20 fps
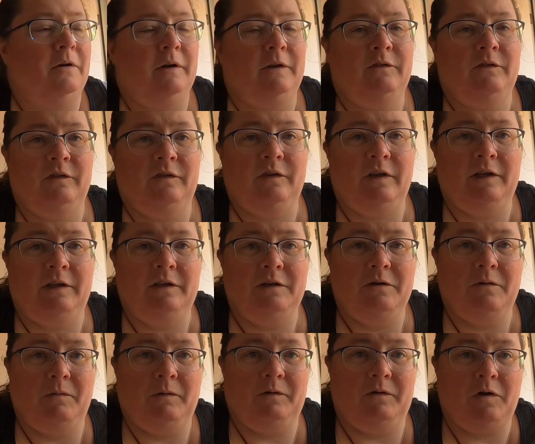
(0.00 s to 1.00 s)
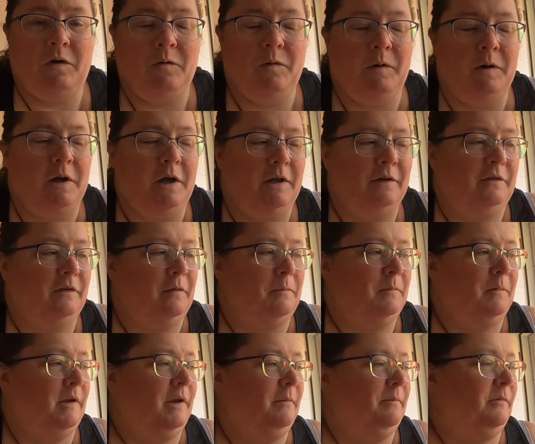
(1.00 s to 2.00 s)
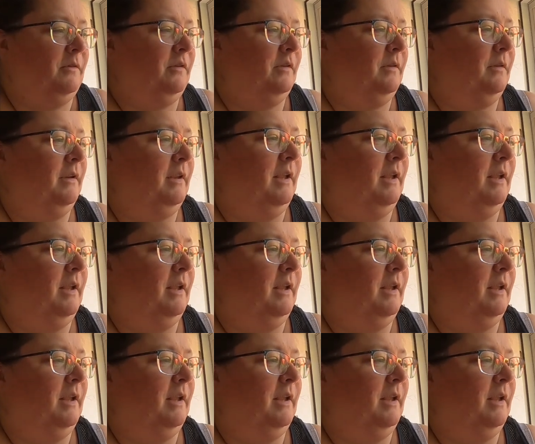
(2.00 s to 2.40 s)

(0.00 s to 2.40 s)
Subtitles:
I just like to know what's going on sometimes.